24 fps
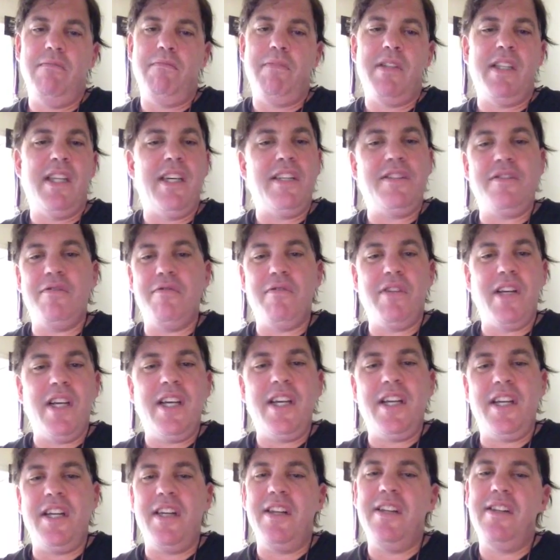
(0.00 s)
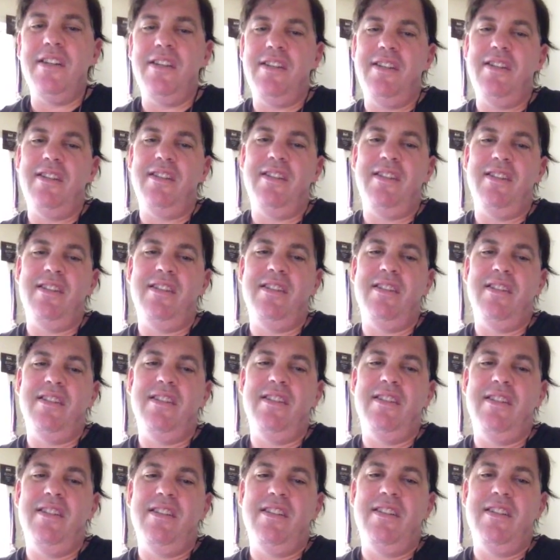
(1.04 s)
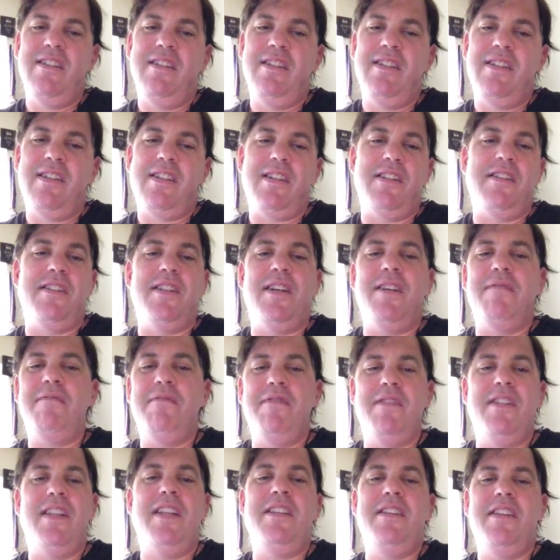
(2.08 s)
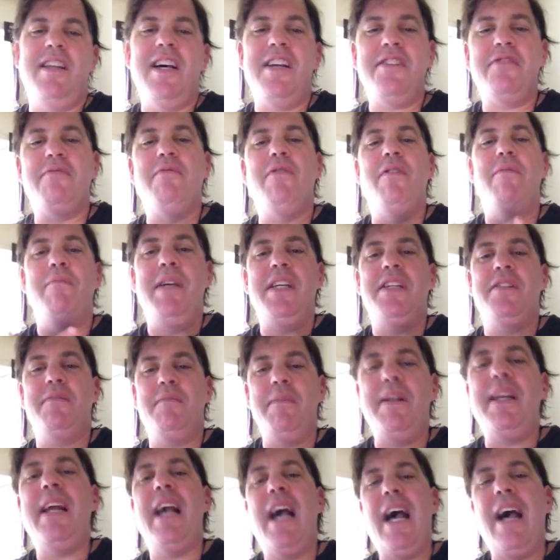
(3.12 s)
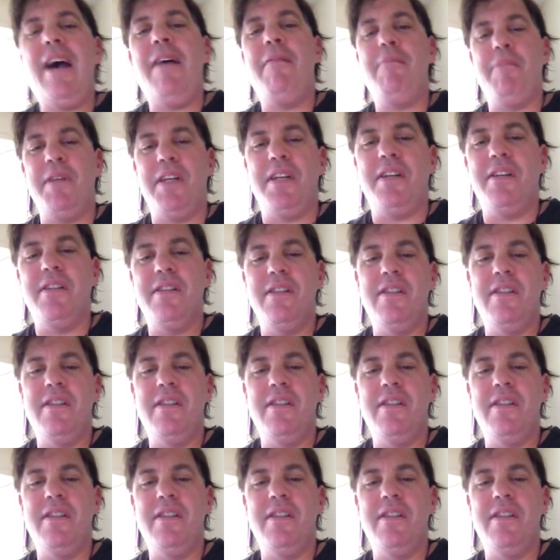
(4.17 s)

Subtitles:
But that's okay. Because that's what makes me happy.